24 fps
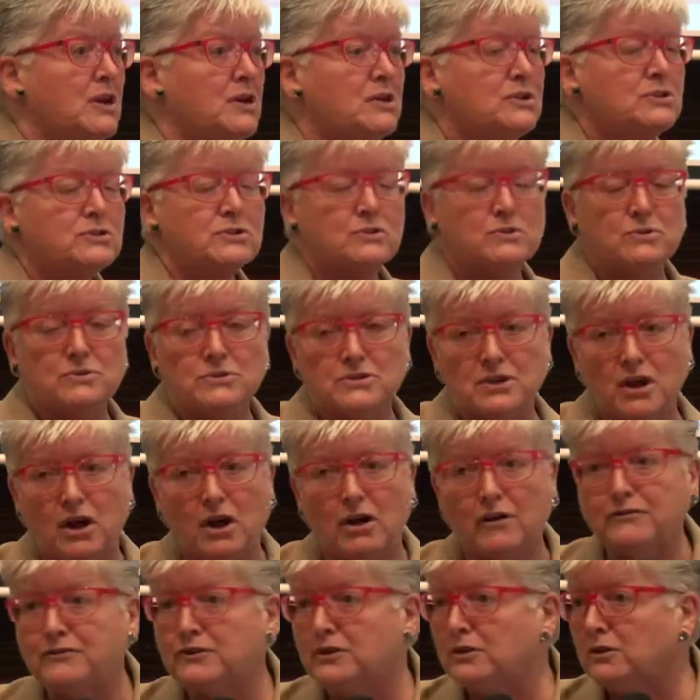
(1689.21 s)
Schools are
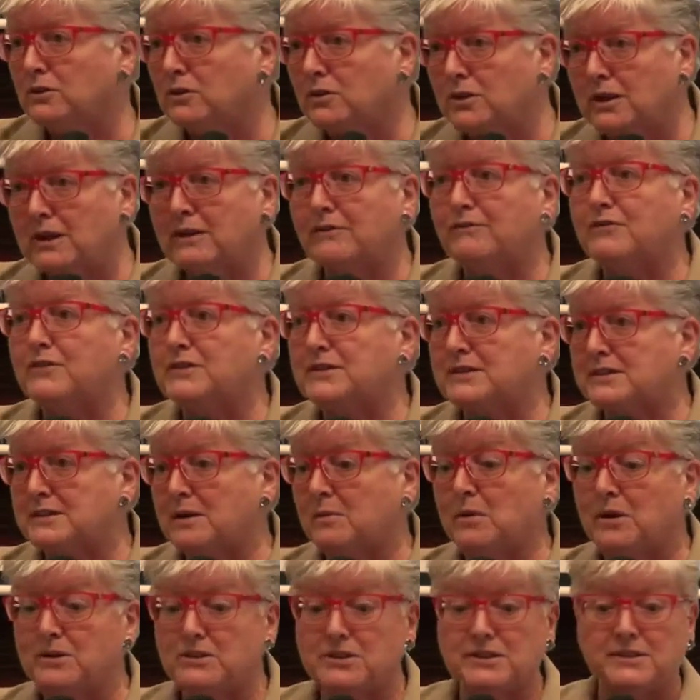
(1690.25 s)
often looking for
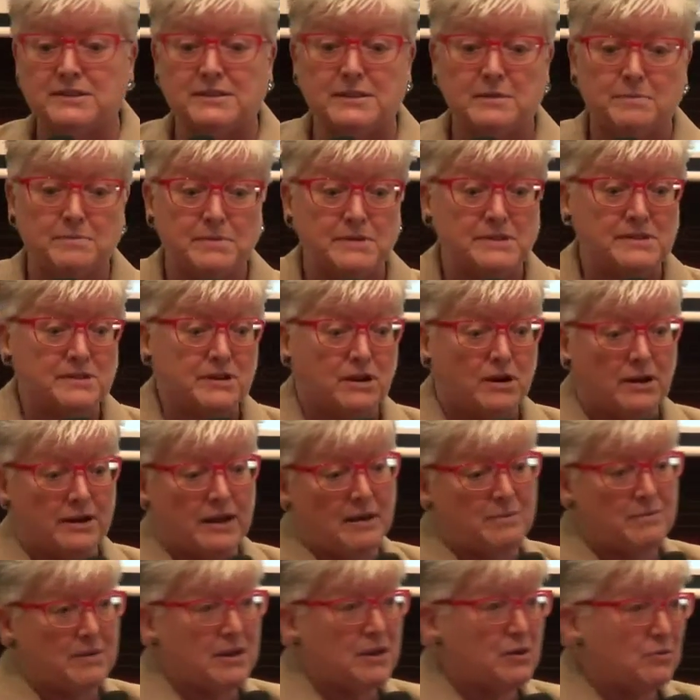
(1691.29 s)
someone to sit beside
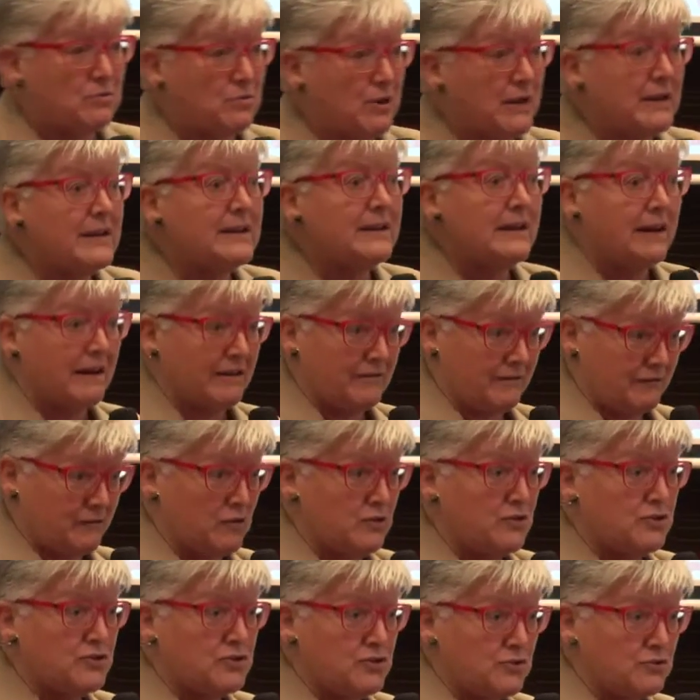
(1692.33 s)
and be a reader for
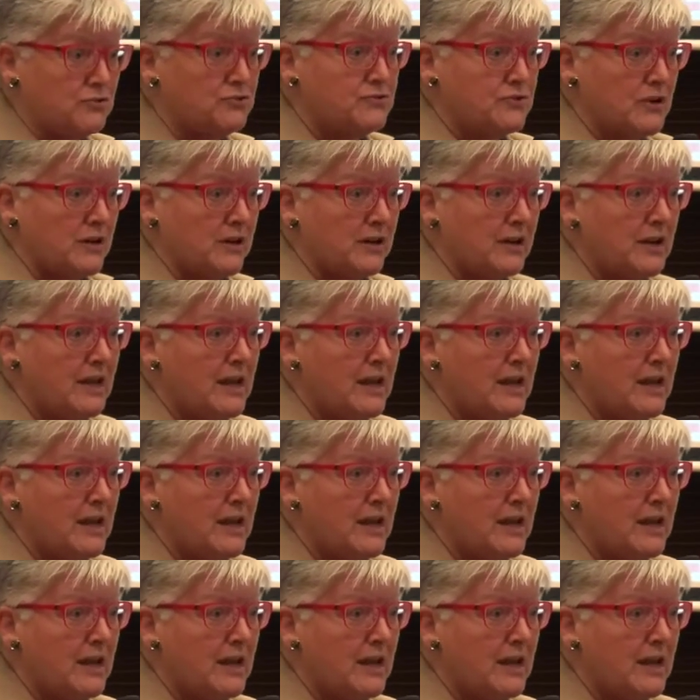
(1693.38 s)
the children.